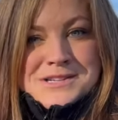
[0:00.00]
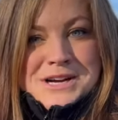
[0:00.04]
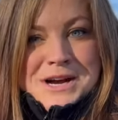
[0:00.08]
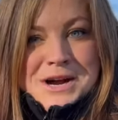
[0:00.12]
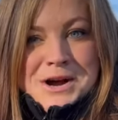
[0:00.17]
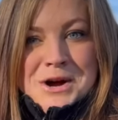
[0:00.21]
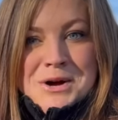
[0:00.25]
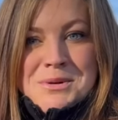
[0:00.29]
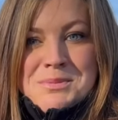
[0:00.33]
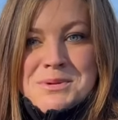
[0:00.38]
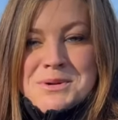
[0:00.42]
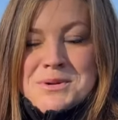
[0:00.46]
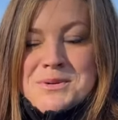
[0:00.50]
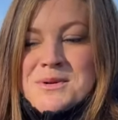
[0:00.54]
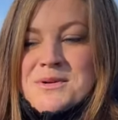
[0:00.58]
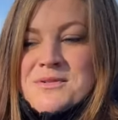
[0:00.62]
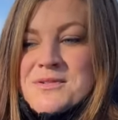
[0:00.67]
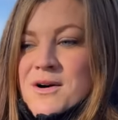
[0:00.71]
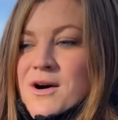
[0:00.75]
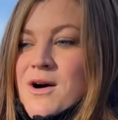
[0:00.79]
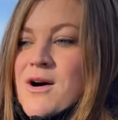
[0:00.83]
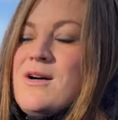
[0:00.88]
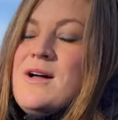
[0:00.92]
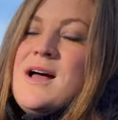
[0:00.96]
I hope you have
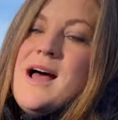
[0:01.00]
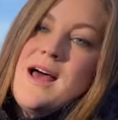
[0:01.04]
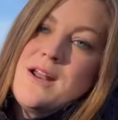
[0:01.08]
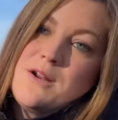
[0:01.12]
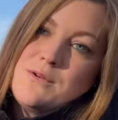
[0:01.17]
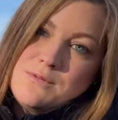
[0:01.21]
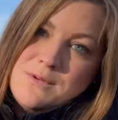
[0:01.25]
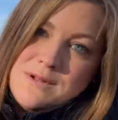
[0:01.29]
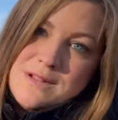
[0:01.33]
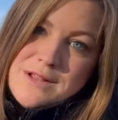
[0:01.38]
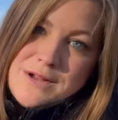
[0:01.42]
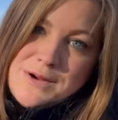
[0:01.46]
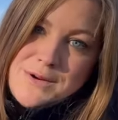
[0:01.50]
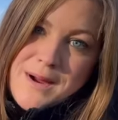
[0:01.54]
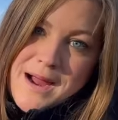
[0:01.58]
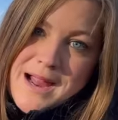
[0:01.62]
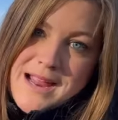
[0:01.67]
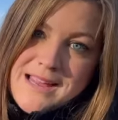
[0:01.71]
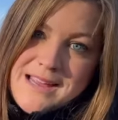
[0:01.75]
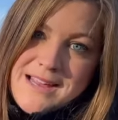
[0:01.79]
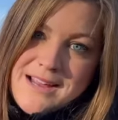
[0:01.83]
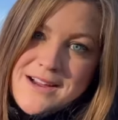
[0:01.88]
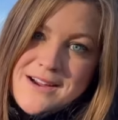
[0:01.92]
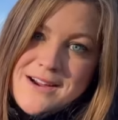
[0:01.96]
all had a really great
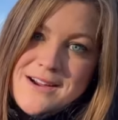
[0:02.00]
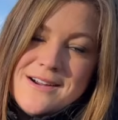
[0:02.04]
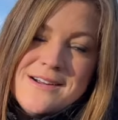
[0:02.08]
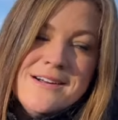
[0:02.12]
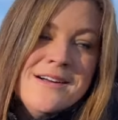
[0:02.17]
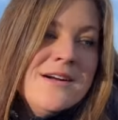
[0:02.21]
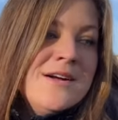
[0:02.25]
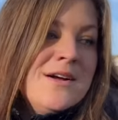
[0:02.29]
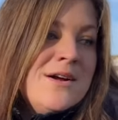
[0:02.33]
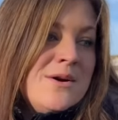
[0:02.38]
year.